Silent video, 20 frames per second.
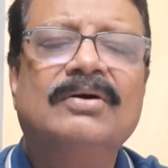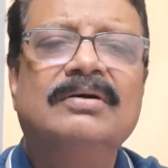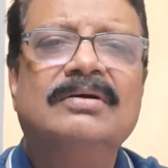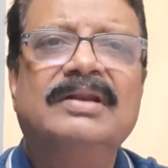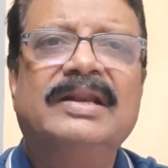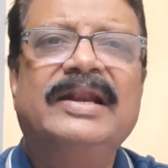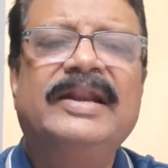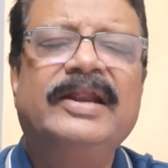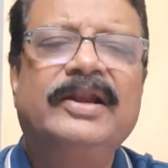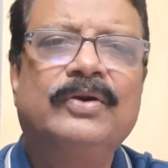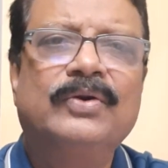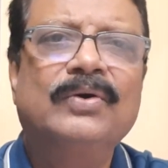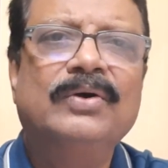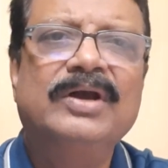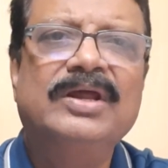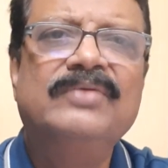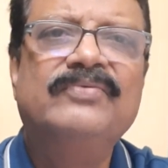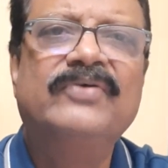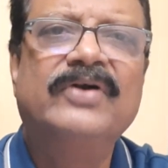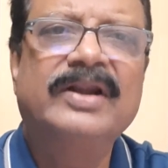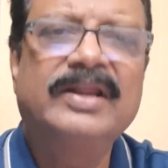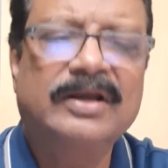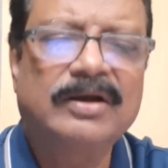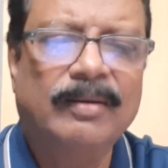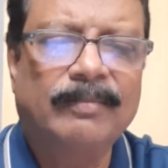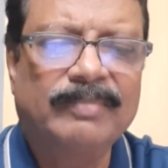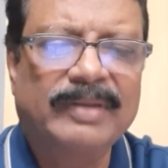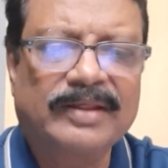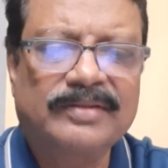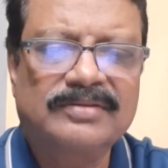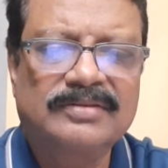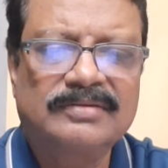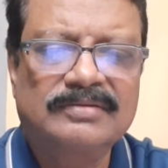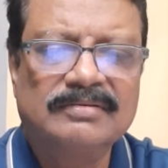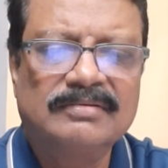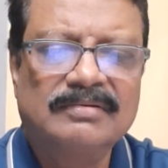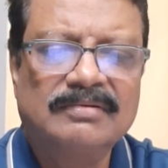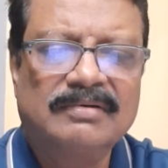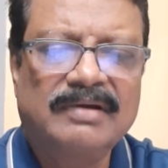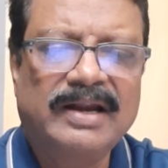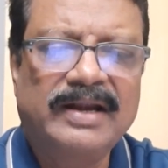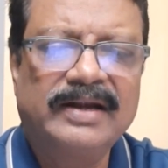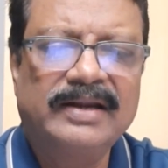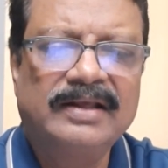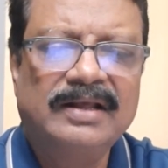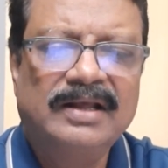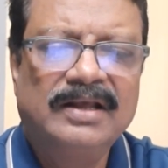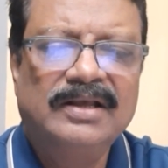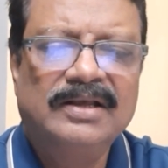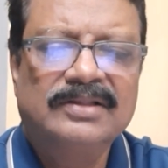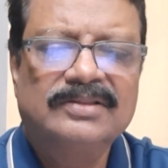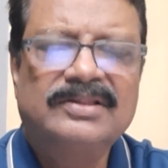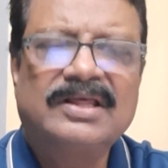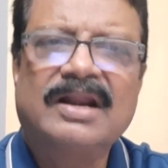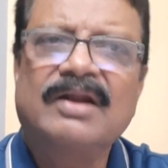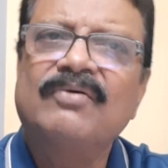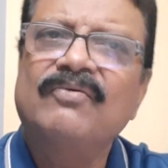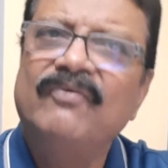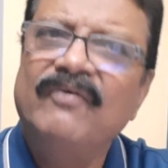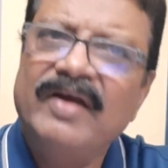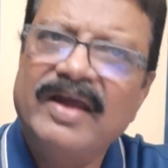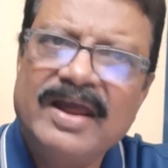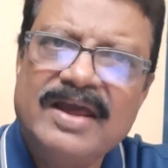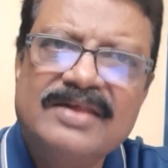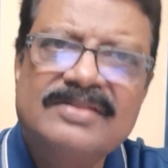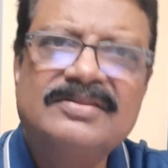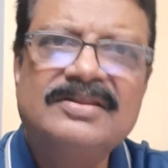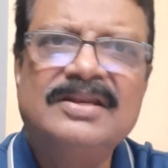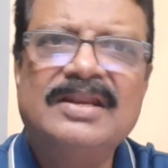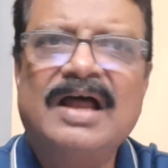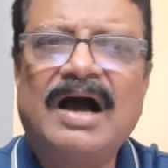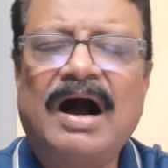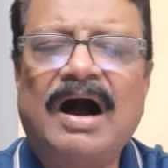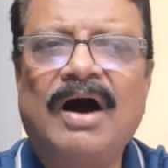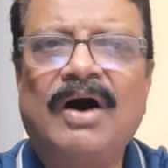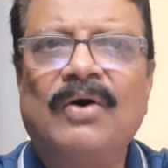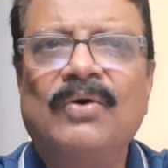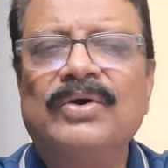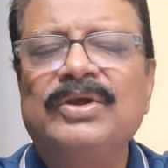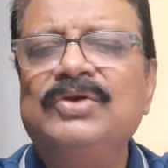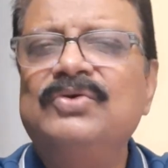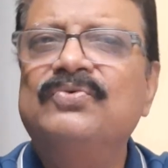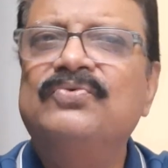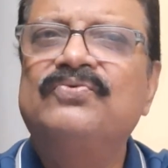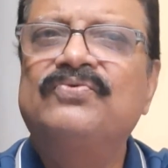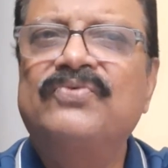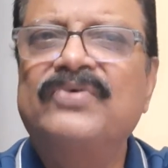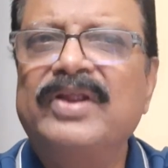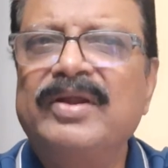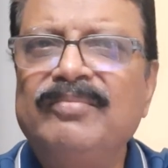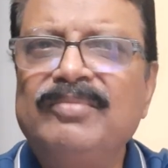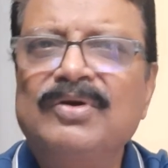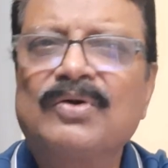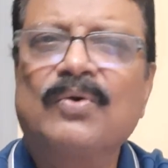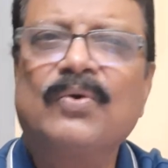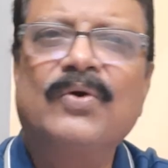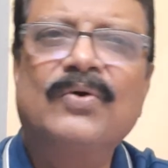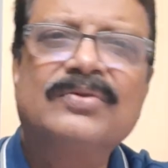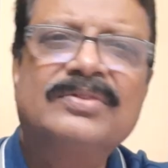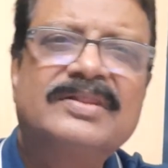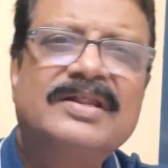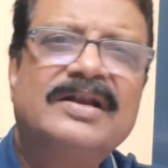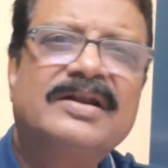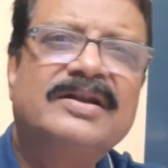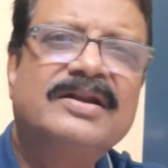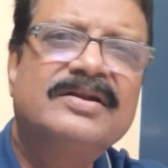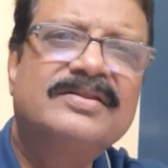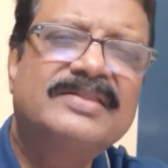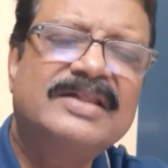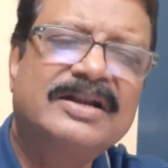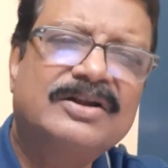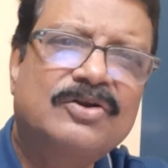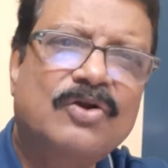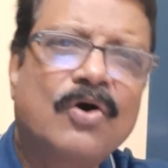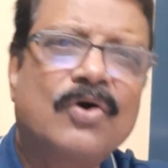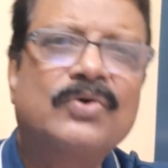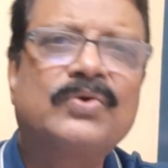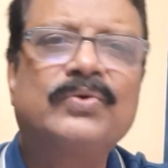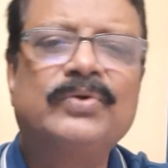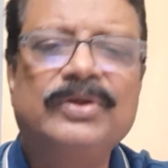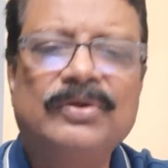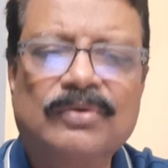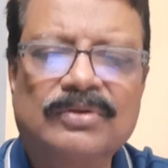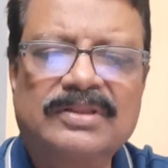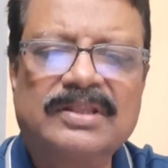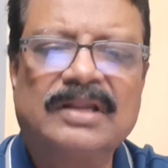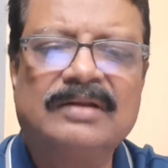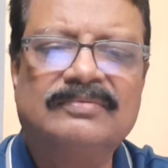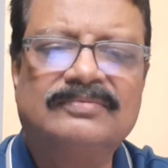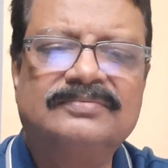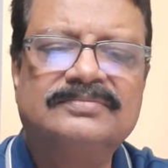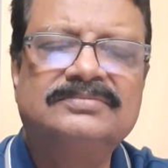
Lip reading: leading to inferiority complex, right? There are ways in how you frame your own sentence and talk to yourself.